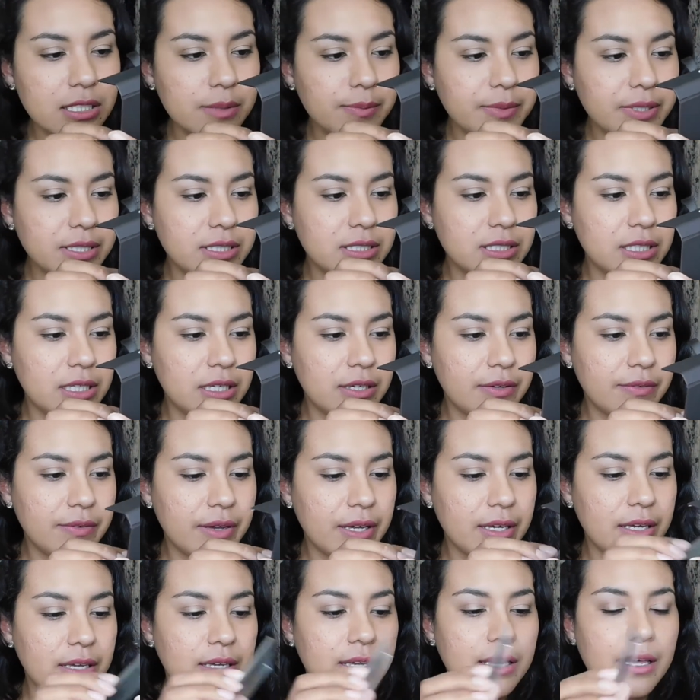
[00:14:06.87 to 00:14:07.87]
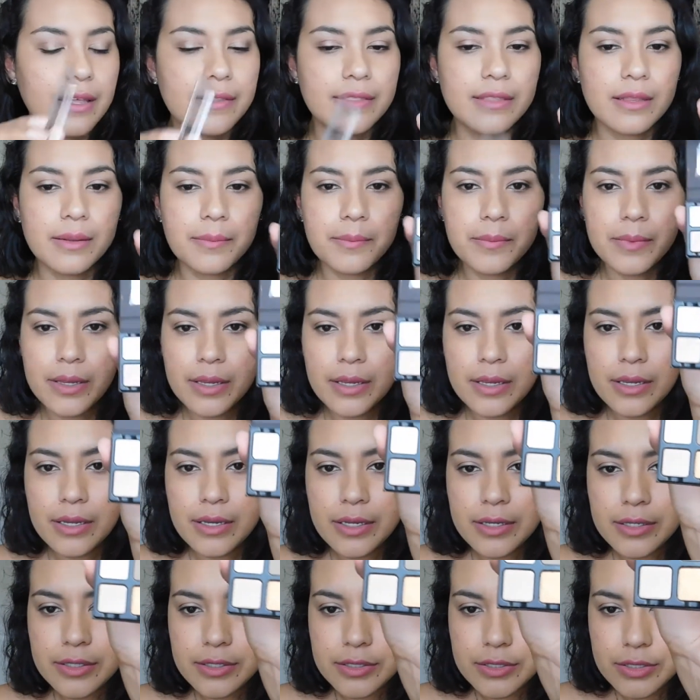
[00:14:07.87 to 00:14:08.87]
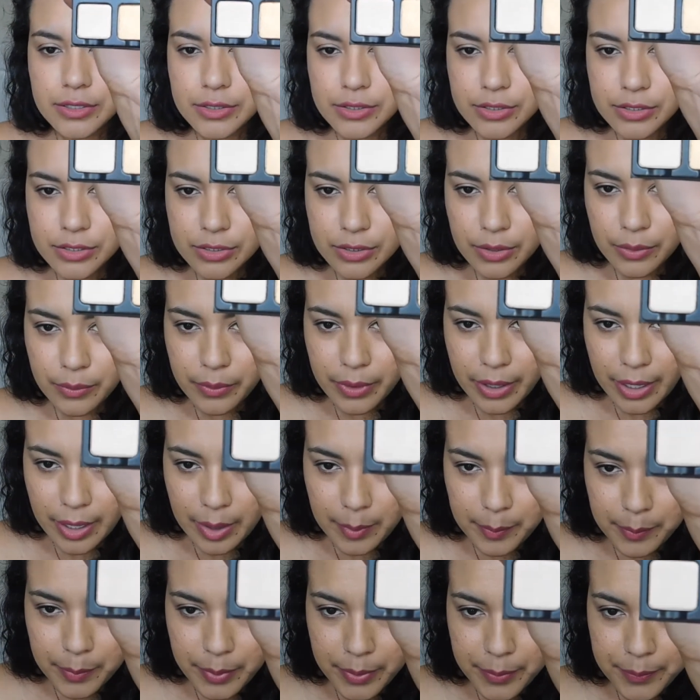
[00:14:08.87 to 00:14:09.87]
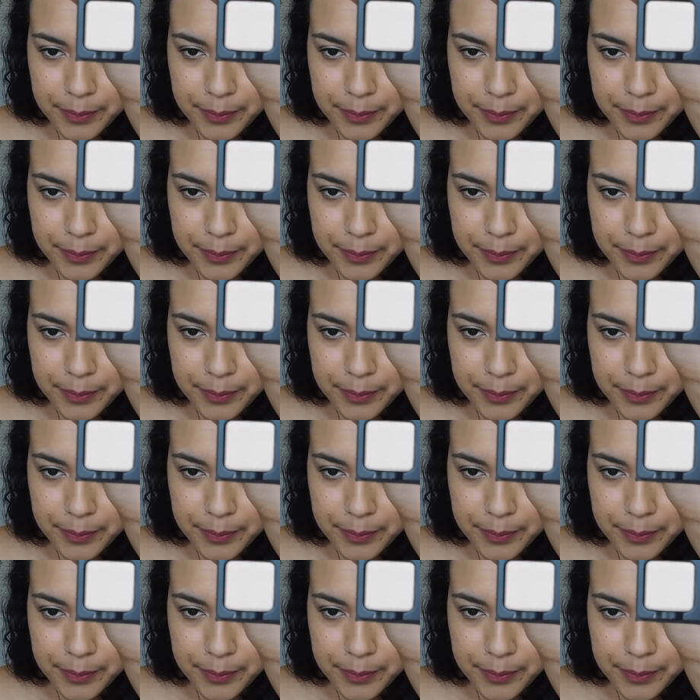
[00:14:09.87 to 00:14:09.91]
Let me see if I can get them to show up.